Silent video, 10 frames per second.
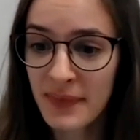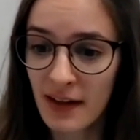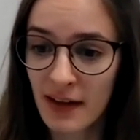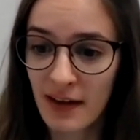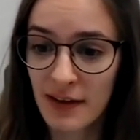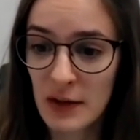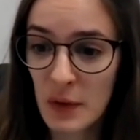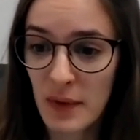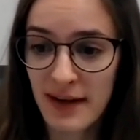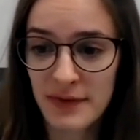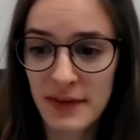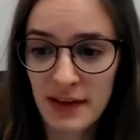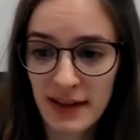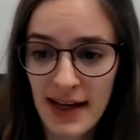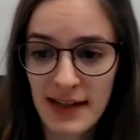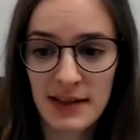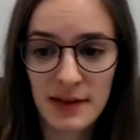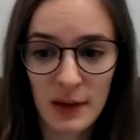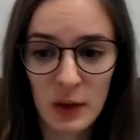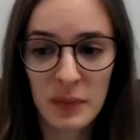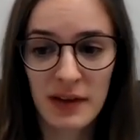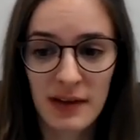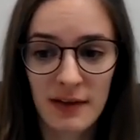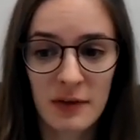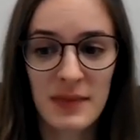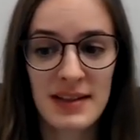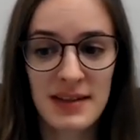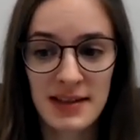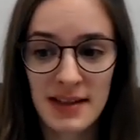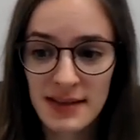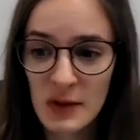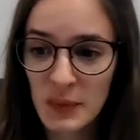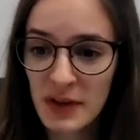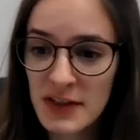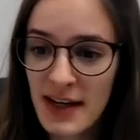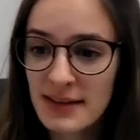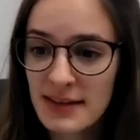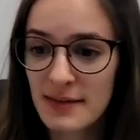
Are you aware of the Connected Open Government Statistics Project,